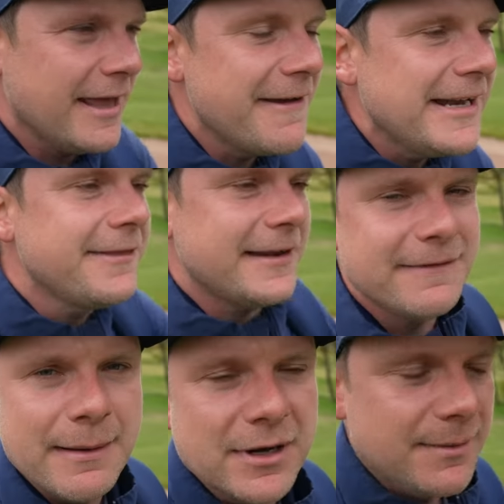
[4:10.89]
If anything, if
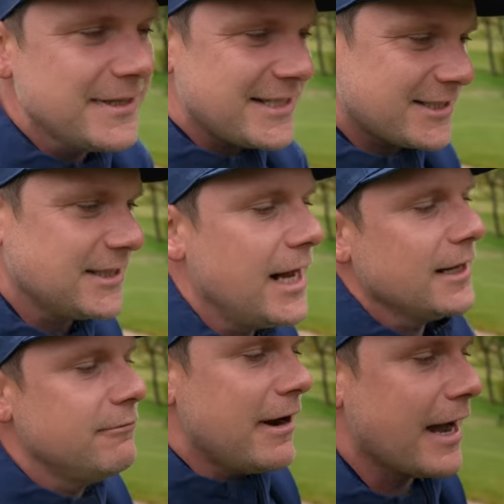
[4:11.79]
I'm going to miss it
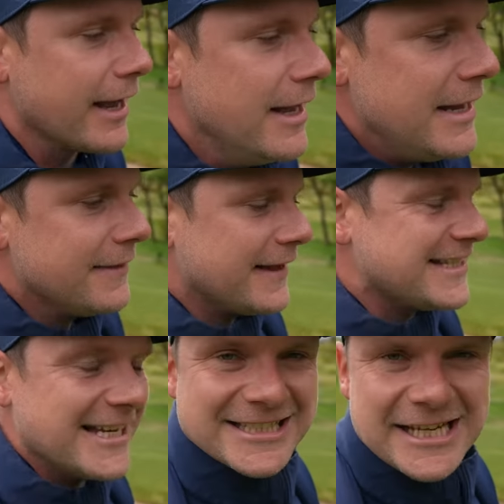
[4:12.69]
slightly right, that's
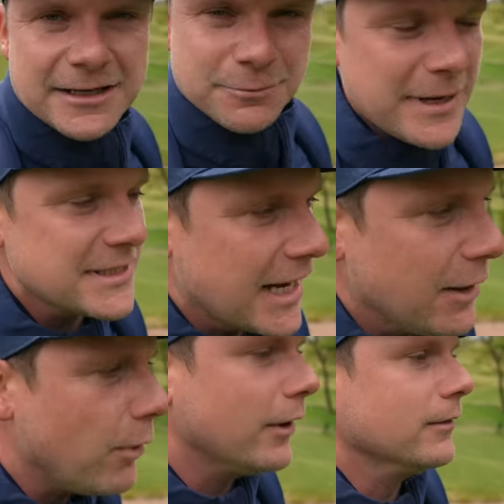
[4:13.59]
the exact miss I
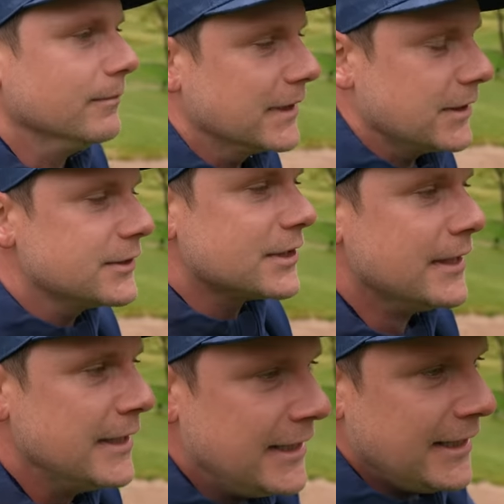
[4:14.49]
want, because
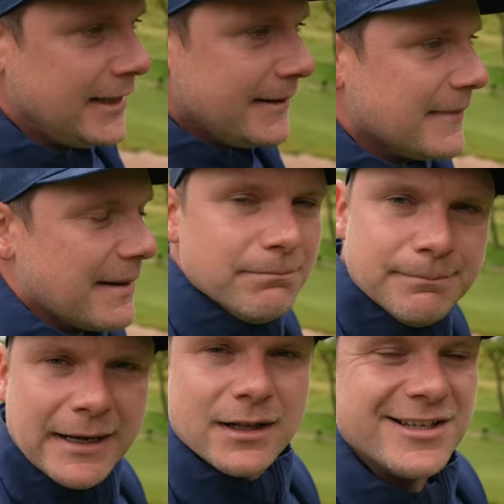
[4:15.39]
I'm
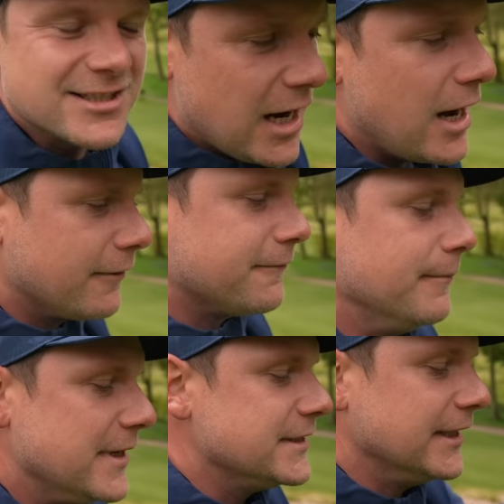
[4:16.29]
mentally scarred from
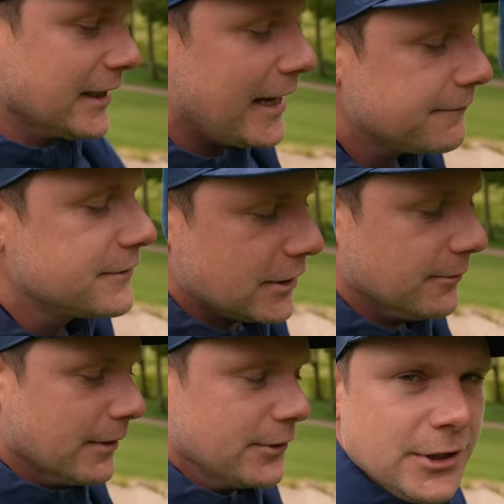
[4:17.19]
missing it left so
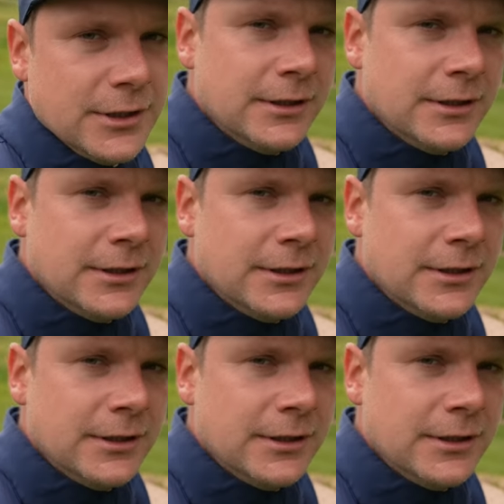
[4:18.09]
much.